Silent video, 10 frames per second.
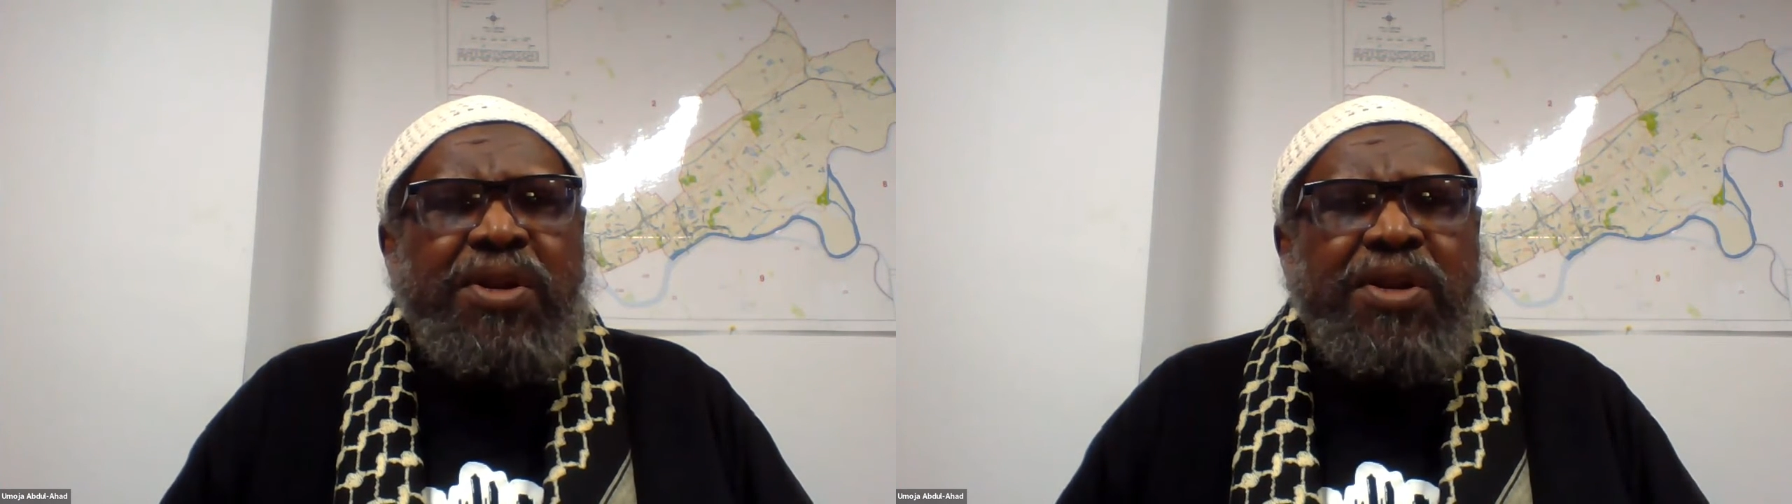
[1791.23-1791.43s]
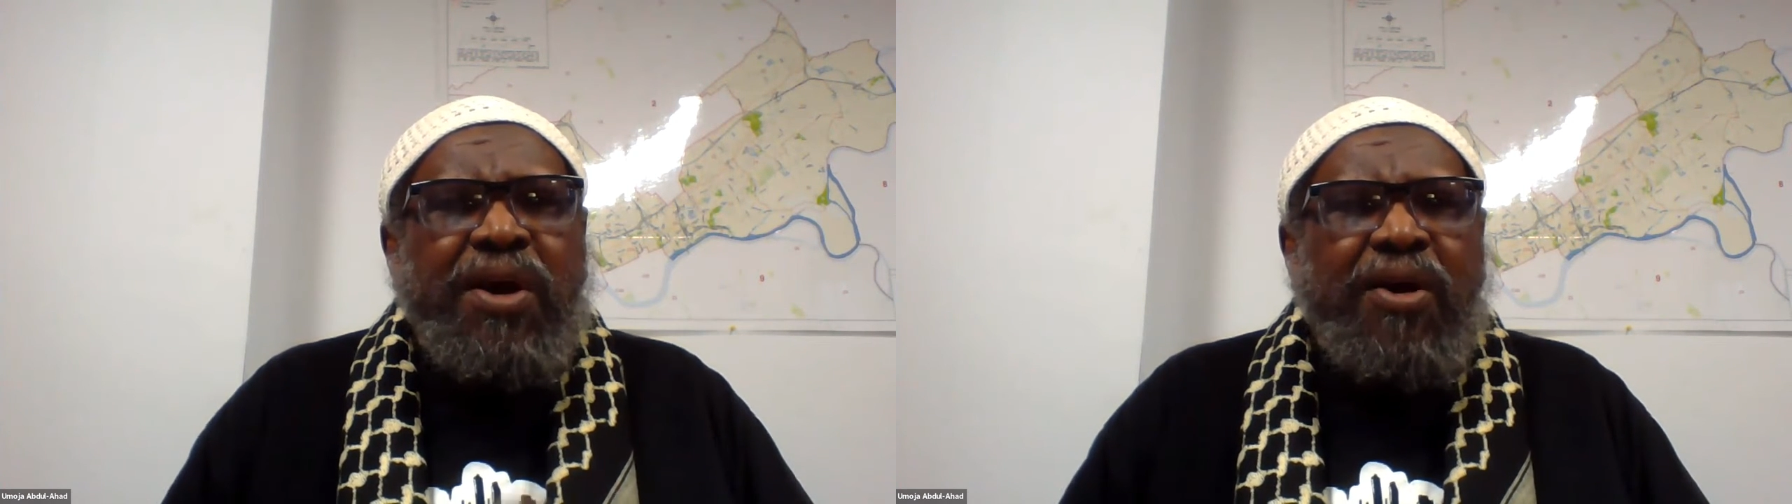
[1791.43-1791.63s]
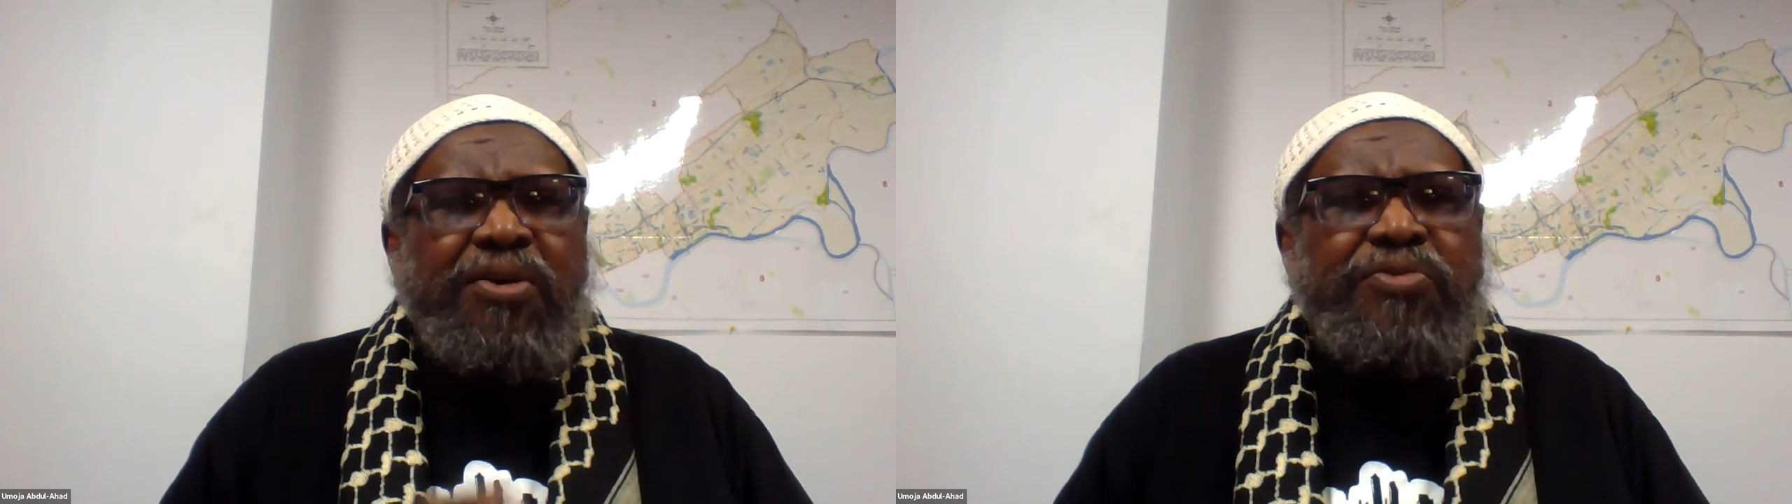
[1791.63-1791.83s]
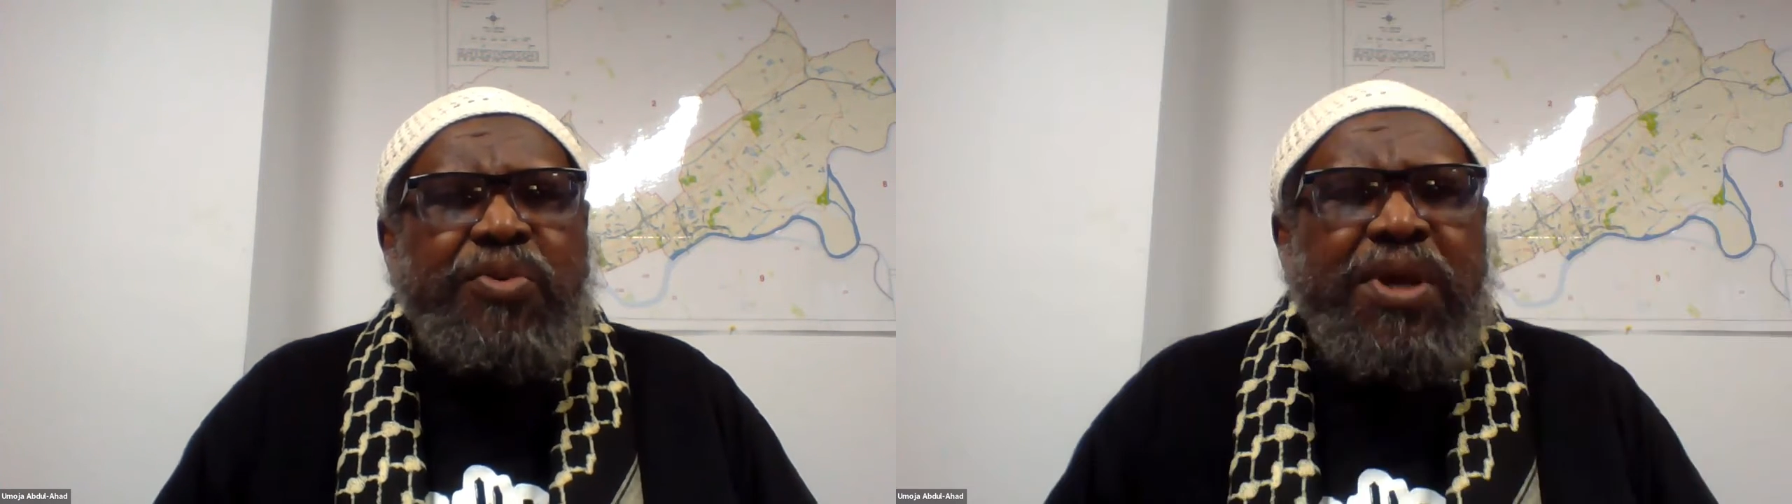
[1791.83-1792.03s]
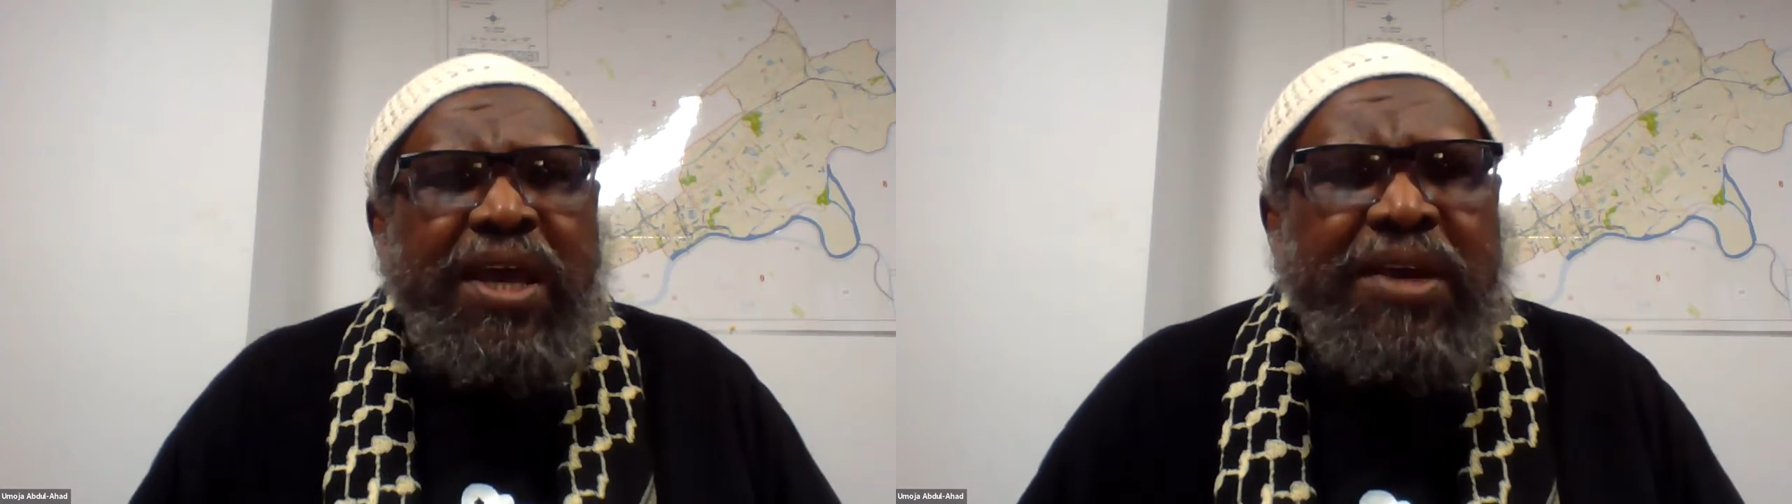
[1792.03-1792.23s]
of the calls
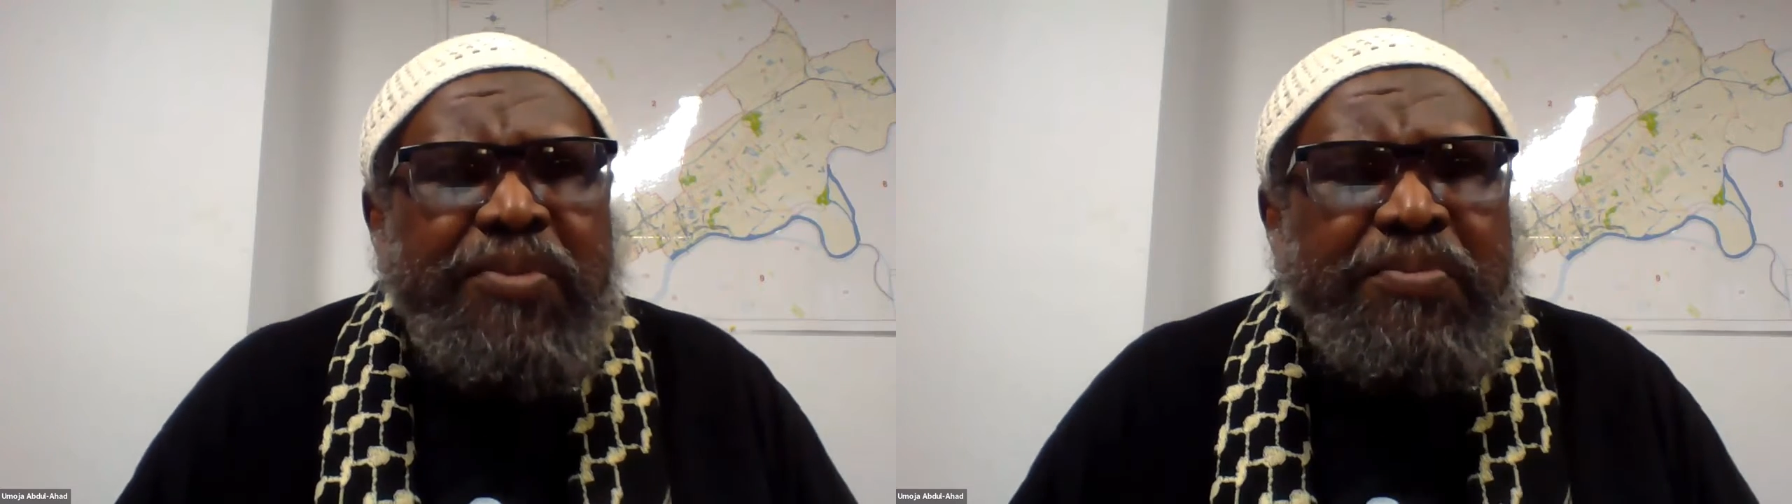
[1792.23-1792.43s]
we had